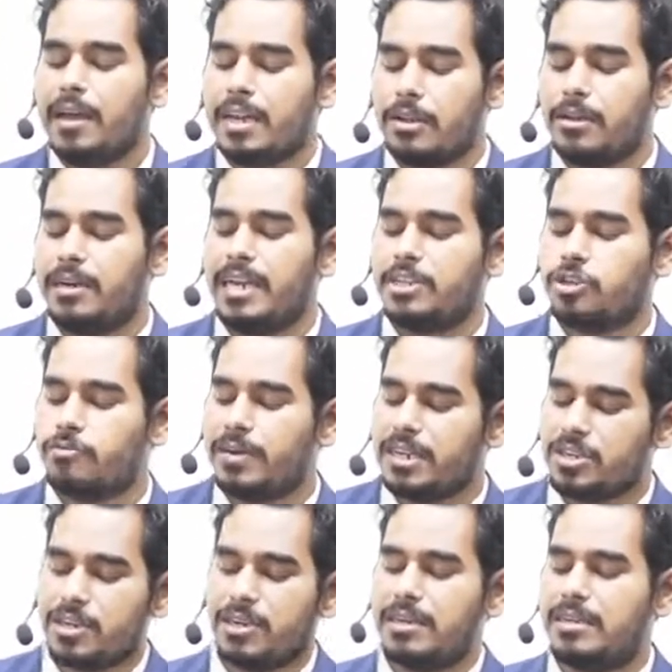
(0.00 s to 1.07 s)
Now the next
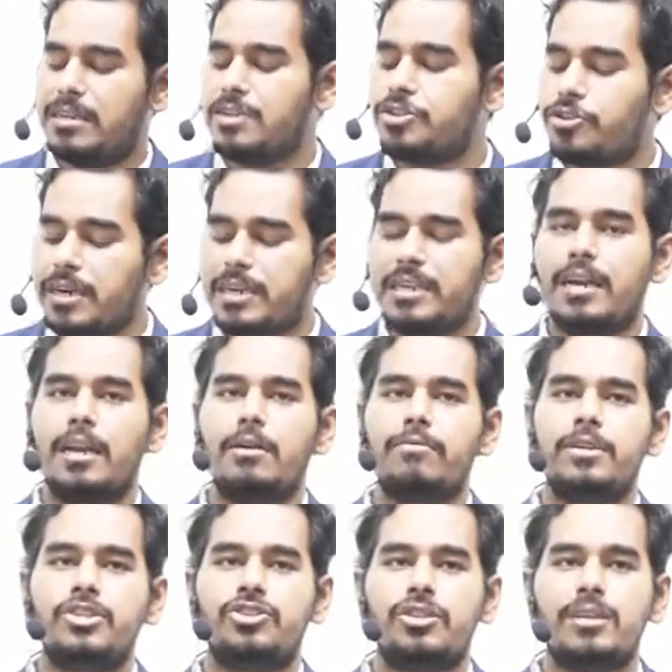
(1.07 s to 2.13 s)
question, it is a theoretical
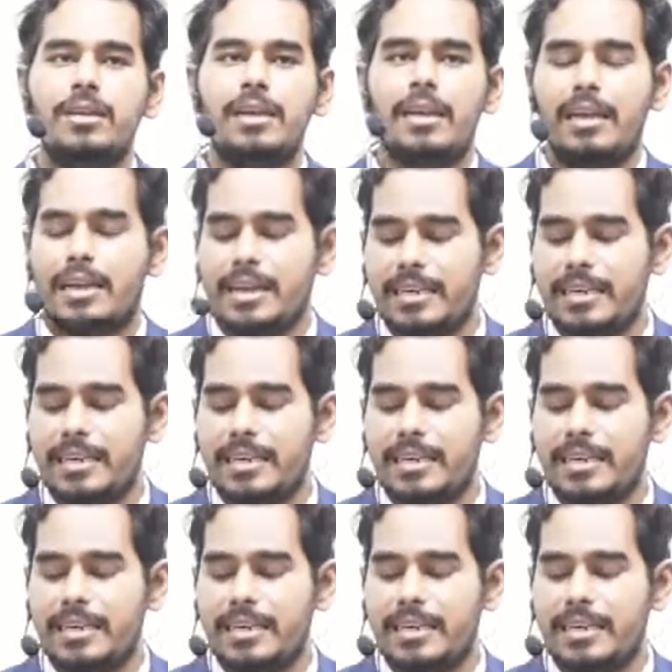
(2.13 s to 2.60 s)
question.